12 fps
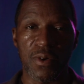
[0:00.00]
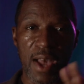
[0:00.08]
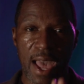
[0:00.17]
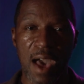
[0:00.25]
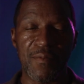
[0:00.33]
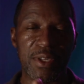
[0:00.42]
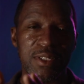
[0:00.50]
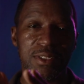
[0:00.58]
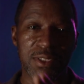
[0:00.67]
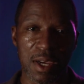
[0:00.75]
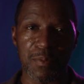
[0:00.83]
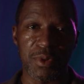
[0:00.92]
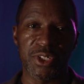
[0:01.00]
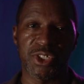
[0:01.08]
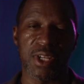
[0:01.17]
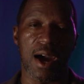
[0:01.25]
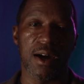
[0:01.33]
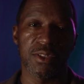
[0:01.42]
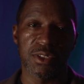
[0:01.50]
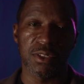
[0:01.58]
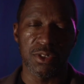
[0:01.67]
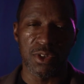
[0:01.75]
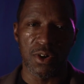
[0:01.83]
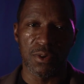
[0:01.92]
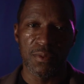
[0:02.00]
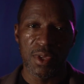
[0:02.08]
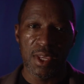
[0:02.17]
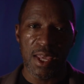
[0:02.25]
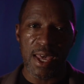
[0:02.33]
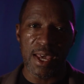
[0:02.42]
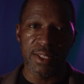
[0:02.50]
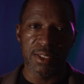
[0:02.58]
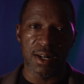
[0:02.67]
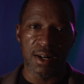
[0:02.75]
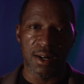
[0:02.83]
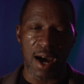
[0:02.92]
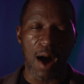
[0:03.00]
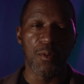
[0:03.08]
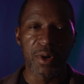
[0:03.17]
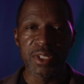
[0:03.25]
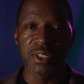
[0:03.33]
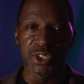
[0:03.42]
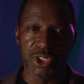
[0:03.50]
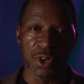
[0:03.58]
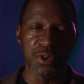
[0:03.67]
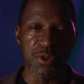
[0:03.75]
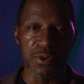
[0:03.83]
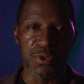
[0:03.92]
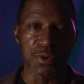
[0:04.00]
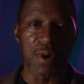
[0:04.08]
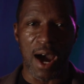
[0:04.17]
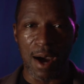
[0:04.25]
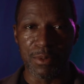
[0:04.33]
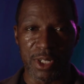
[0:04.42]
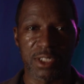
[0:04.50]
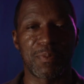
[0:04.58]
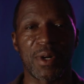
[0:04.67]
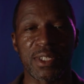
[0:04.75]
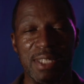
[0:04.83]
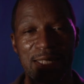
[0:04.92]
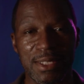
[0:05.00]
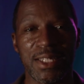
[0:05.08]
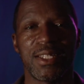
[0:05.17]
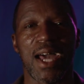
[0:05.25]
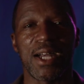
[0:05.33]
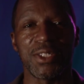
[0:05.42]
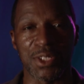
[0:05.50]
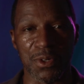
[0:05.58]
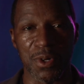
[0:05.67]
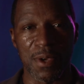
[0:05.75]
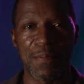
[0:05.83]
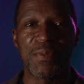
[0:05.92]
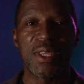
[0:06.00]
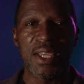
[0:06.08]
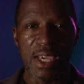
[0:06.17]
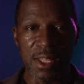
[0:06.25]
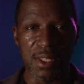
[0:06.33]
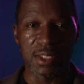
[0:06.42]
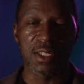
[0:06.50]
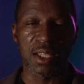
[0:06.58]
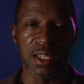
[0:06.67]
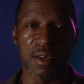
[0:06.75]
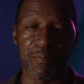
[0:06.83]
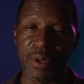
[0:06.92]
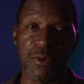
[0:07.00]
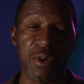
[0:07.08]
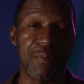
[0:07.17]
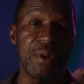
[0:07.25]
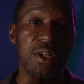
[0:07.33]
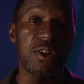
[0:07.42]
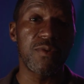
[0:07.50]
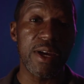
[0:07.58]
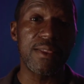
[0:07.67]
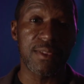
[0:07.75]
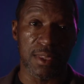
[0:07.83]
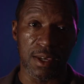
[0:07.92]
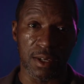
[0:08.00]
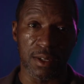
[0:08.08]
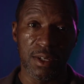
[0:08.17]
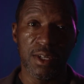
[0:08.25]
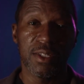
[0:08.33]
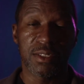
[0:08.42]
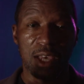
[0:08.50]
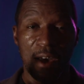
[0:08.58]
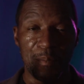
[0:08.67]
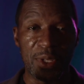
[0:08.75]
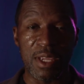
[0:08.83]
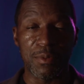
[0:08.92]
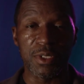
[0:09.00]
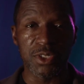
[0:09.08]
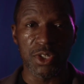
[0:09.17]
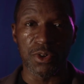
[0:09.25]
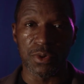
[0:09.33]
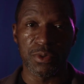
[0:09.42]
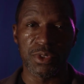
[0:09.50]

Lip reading: having separate shots, And I wanted to show you through objects because I did not do it in this clip, but it would have been a great thing to have been able to do,